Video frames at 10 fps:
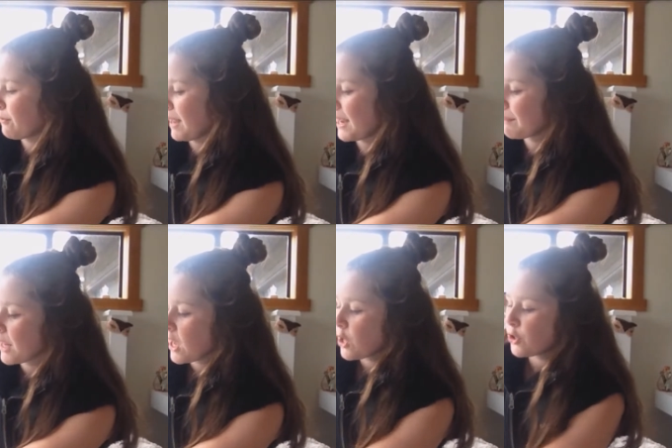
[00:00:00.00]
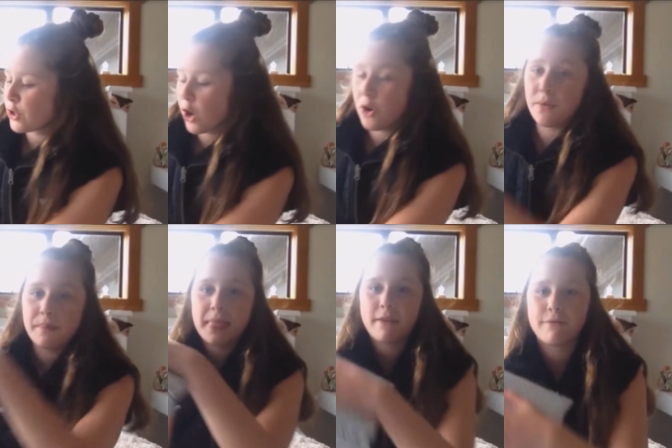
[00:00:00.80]
for me. So
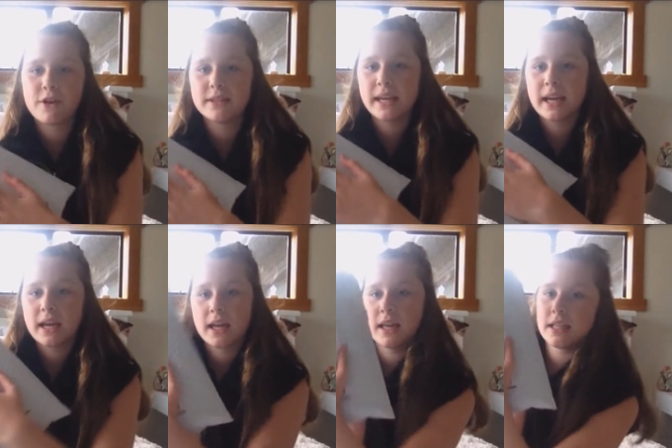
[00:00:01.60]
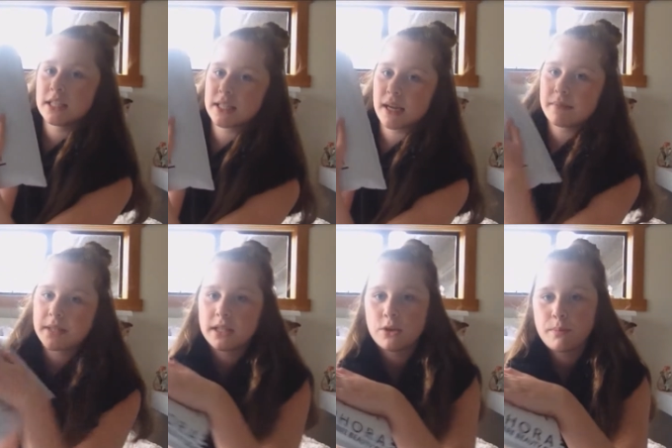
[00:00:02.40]
first thing just
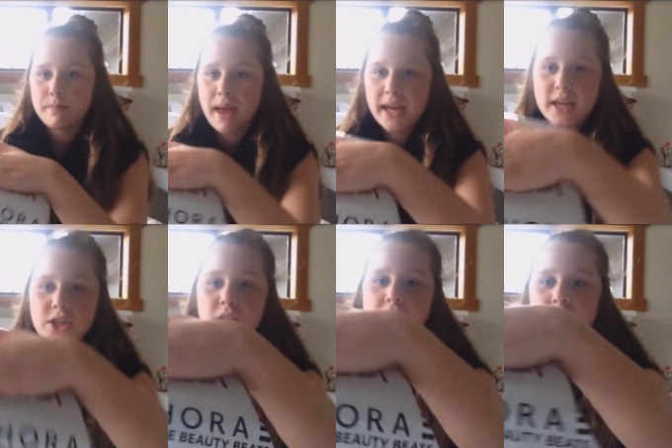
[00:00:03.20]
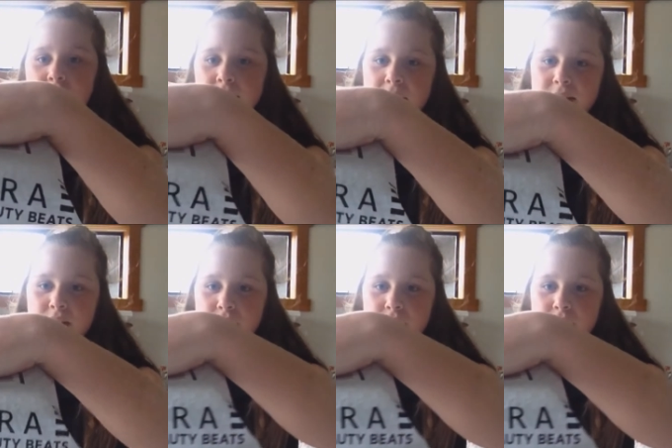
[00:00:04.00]
comes in a little package. Just says